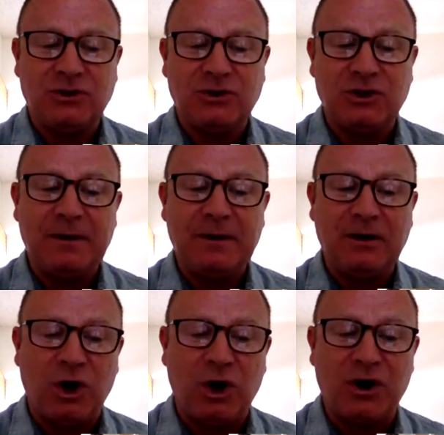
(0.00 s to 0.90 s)

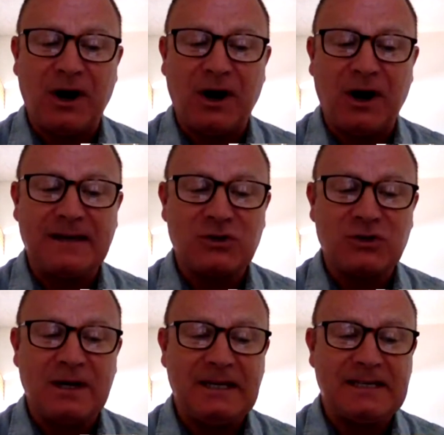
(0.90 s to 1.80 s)
around this really
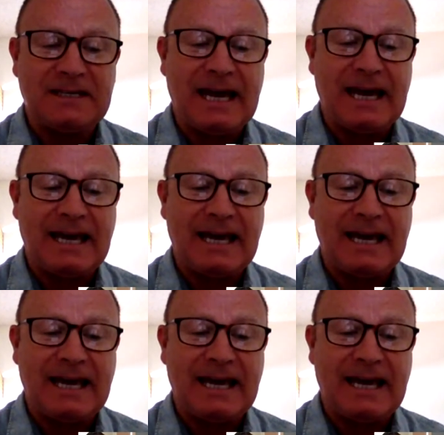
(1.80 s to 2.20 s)
saying that